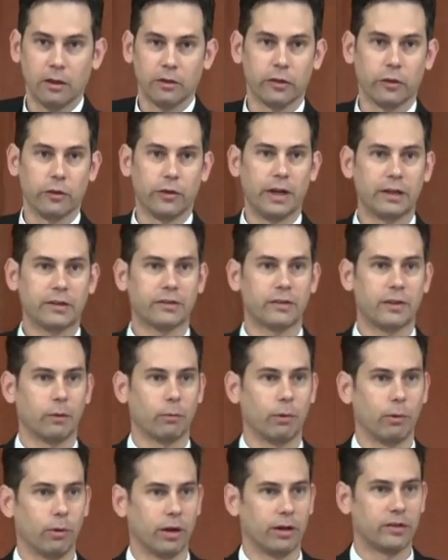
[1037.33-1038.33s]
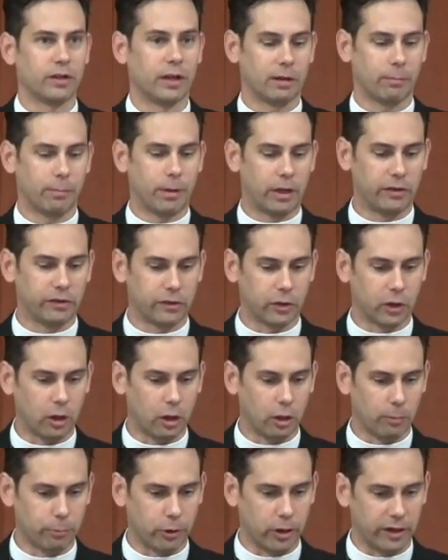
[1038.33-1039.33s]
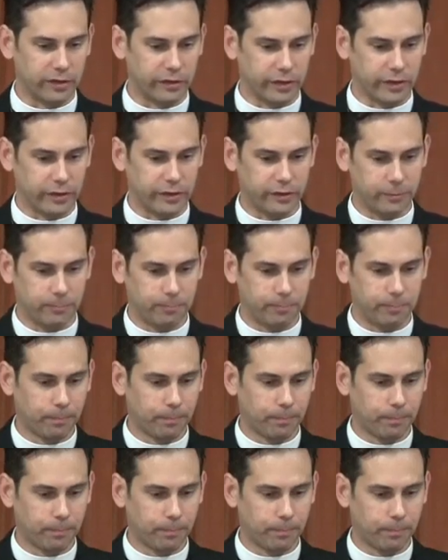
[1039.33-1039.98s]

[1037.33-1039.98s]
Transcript: So the next thing we want to talk about is the call process.